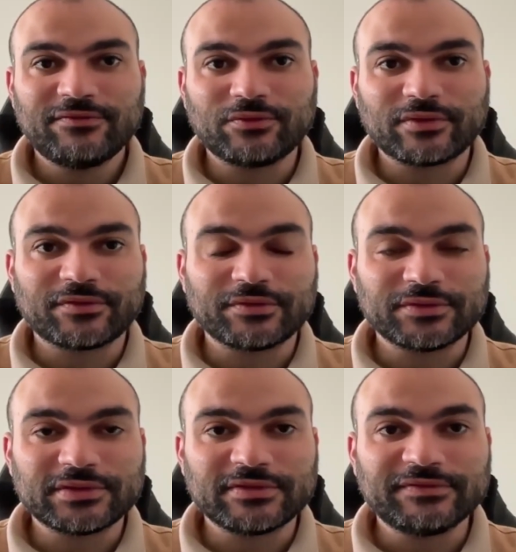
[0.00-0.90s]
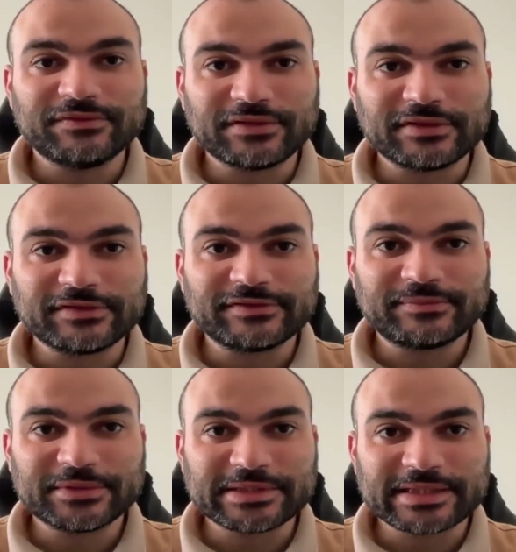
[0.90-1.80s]
for a
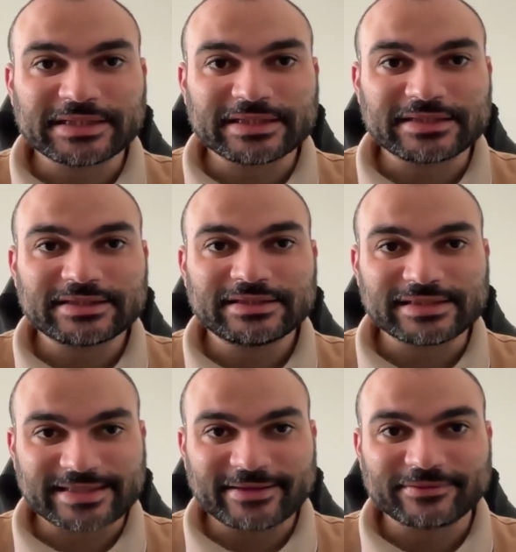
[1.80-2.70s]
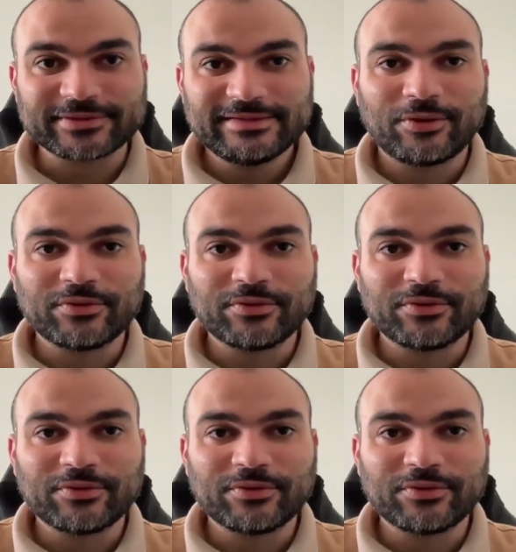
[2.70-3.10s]
35% discount.